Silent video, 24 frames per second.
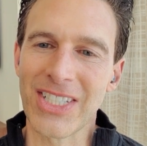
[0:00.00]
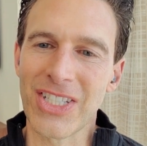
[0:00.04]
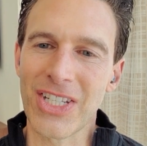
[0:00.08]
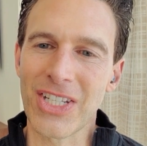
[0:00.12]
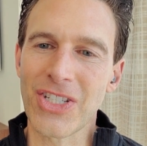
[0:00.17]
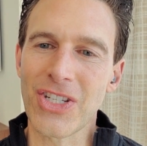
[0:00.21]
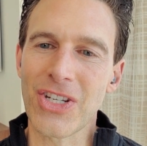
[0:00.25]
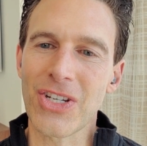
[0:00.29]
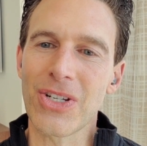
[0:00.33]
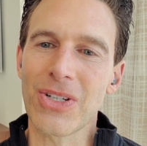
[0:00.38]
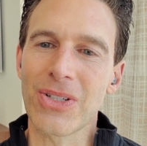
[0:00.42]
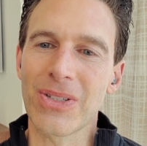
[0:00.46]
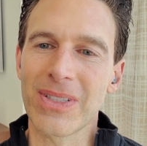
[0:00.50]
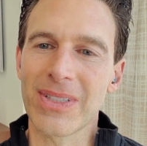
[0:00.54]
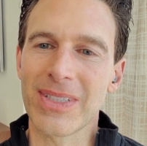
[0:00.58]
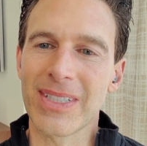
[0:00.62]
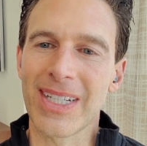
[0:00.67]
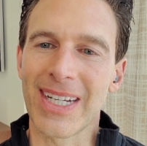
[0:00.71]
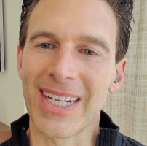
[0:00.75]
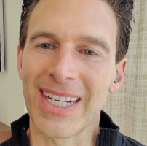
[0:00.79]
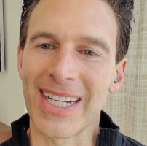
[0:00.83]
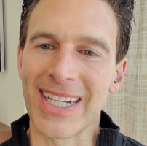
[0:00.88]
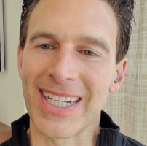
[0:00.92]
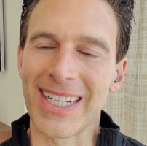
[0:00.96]
And did you
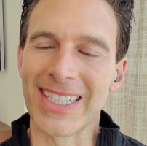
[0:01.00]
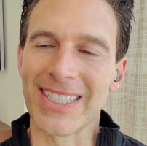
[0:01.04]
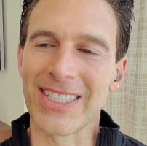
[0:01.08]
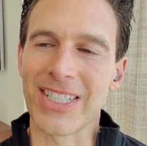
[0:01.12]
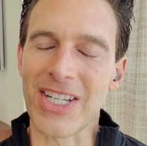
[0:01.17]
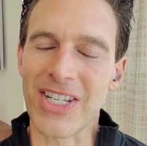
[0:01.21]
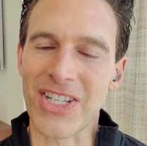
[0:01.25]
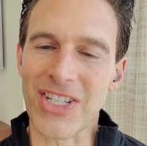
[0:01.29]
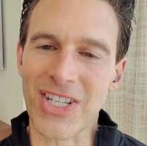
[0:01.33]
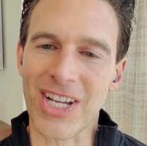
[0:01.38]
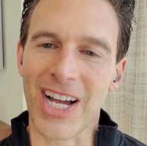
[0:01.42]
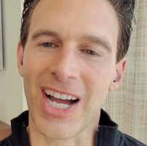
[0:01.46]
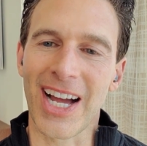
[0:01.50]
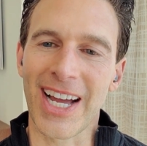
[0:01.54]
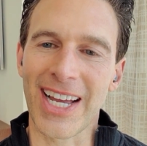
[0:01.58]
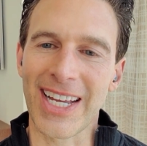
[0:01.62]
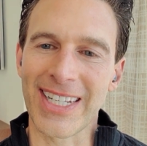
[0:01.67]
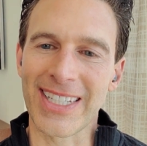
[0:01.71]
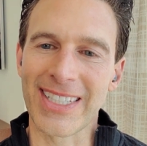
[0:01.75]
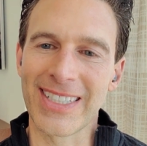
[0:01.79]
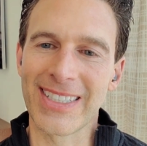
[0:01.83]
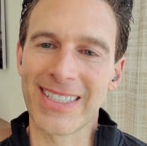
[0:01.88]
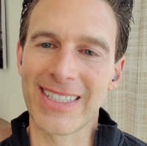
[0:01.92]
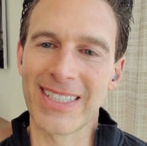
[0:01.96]

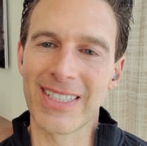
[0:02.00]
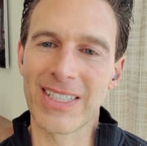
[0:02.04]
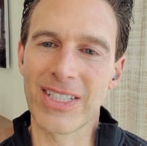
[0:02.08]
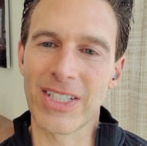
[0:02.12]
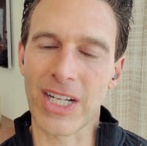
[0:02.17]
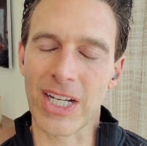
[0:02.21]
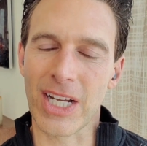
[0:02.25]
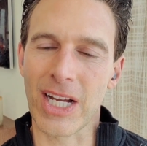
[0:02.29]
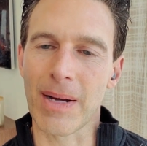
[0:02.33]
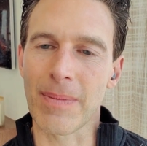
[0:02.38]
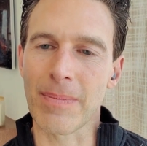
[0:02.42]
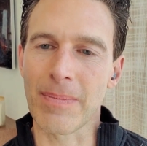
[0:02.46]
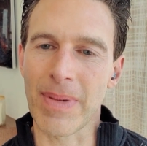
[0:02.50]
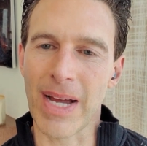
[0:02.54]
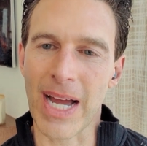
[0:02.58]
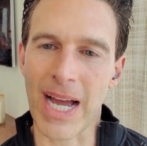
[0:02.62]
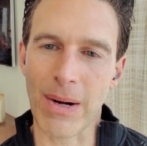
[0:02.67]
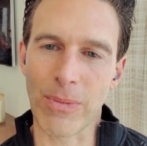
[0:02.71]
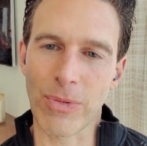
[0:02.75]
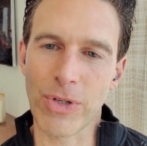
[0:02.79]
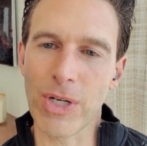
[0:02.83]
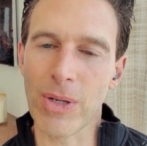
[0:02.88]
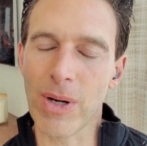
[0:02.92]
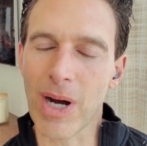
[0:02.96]
decide to come
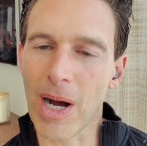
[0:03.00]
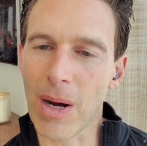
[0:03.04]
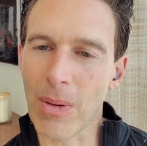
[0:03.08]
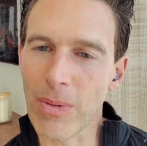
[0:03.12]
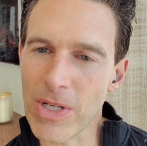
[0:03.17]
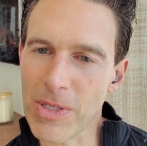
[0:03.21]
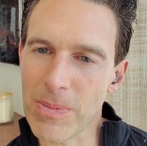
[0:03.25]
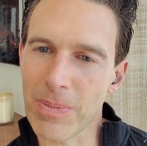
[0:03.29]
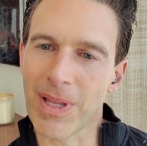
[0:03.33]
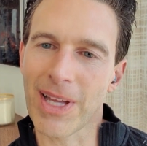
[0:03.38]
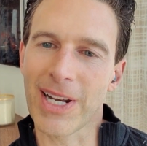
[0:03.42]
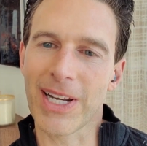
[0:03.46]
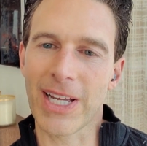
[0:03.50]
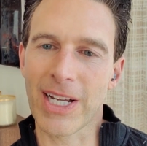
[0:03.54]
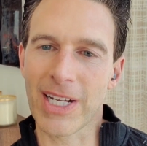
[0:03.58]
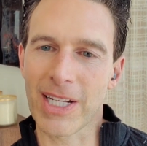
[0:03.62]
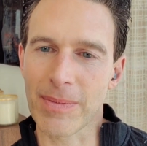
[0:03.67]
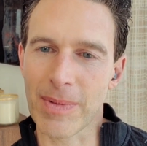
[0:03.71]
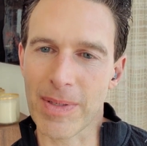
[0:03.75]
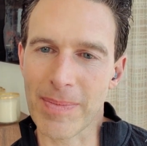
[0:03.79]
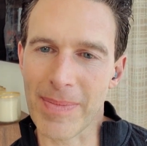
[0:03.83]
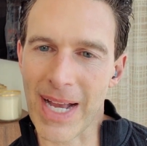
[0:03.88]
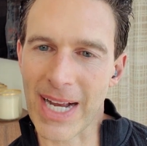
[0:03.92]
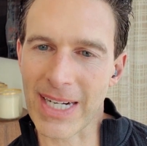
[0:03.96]
back? Were you always planning on
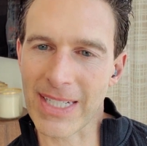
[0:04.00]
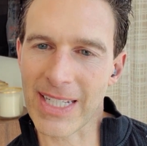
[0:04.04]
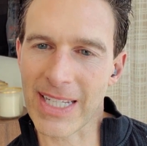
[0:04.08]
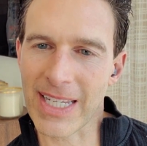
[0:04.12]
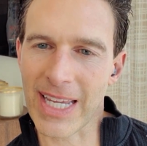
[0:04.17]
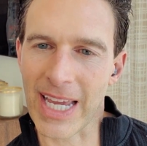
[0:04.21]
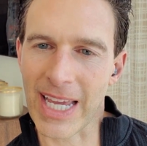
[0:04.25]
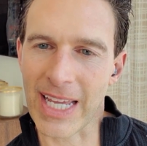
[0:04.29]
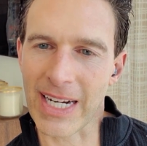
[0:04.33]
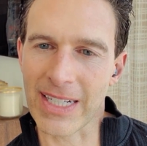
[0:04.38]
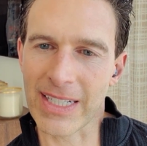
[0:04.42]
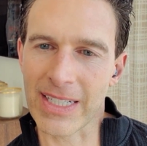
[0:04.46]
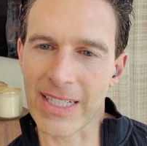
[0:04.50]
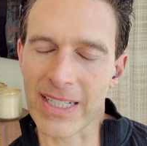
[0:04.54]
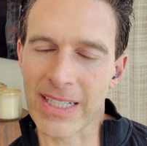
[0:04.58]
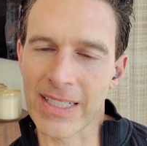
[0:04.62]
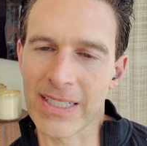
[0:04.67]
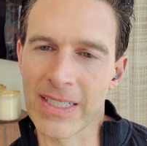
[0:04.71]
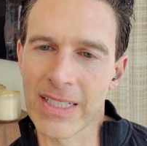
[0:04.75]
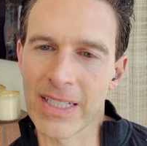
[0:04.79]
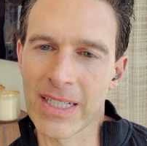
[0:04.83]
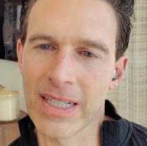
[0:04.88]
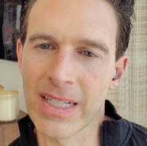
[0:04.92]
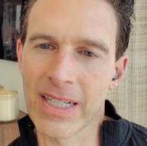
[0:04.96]
coming back to
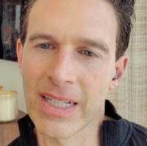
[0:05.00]
Canada?